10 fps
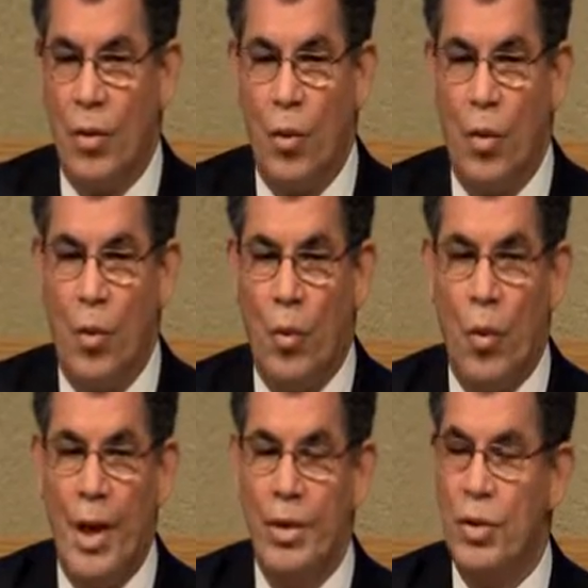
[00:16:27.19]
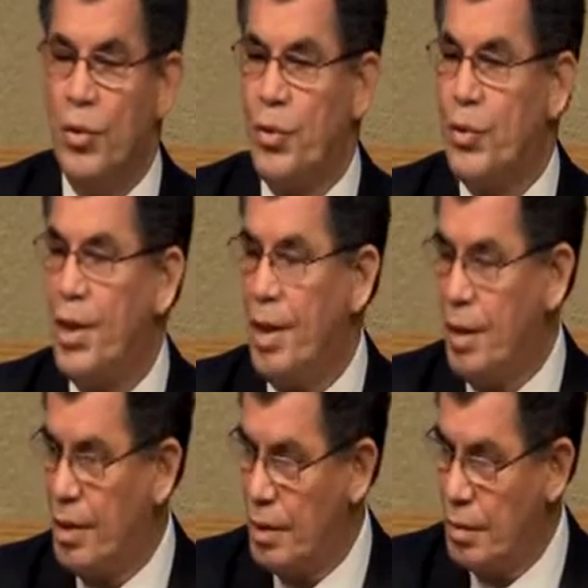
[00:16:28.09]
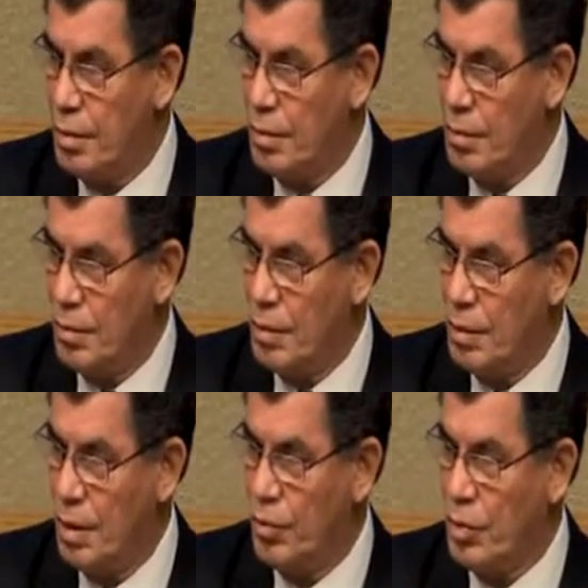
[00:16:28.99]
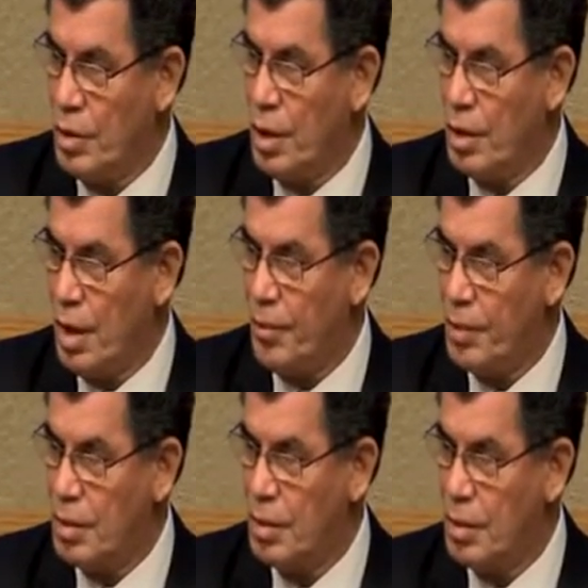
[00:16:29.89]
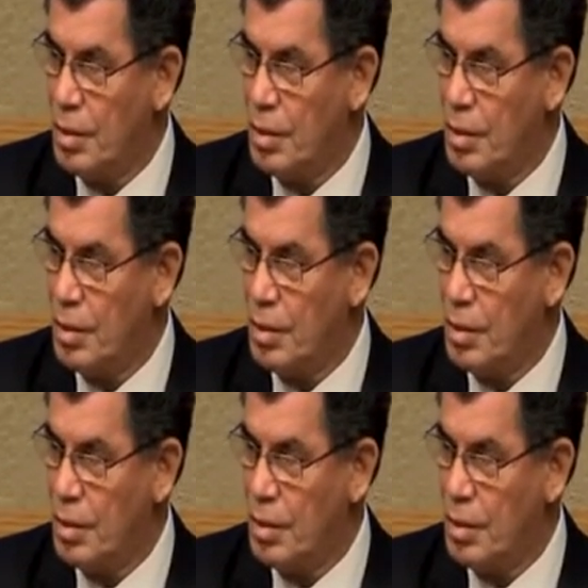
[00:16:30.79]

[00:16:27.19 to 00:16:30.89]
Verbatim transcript: when you think it will not happen,